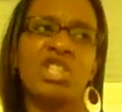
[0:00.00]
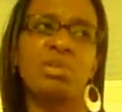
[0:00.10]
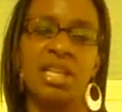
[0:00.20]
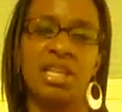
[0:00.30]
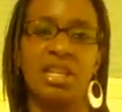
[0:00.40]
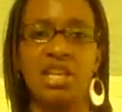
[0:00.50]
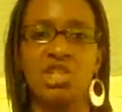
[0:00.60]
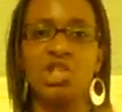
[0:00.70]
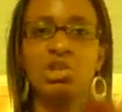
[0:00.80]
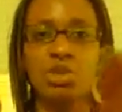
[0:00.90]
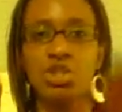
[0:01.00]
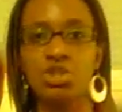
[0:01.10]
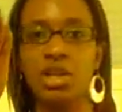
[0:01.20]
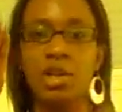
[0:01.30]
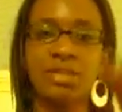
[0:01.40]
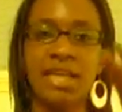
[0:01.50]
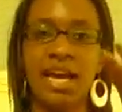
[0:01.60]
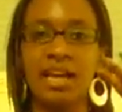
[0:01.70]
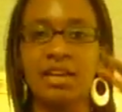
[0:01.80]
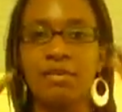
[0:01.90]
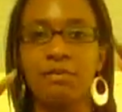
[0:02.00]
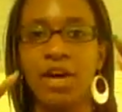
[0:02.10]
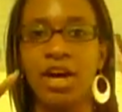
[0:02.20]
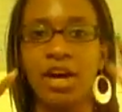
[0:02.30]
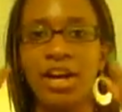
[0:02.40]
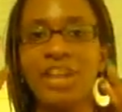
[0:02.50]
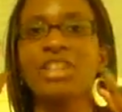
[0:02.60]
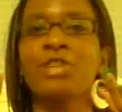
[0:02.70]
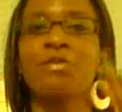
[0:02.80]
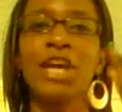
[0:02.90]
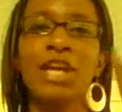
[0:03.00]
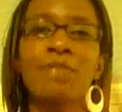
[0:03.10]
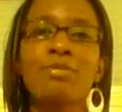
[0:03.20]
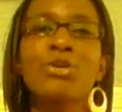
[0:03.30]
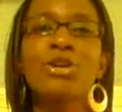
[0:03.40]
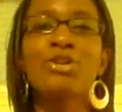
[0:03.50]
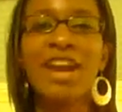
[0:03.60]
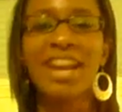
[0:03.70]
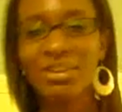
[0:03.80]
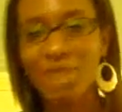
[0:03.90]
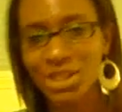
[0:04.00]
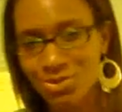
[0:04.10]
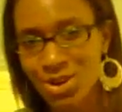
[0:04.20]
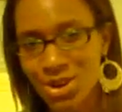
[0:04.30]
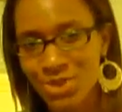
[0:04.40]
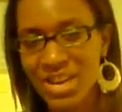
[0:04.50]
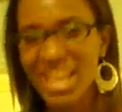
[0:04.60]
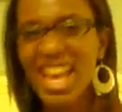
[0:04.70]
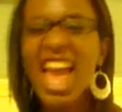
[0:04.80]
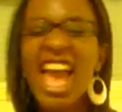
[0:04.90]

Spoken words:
And she was like, look at you with your lump side deflated booty, right? While she walked away.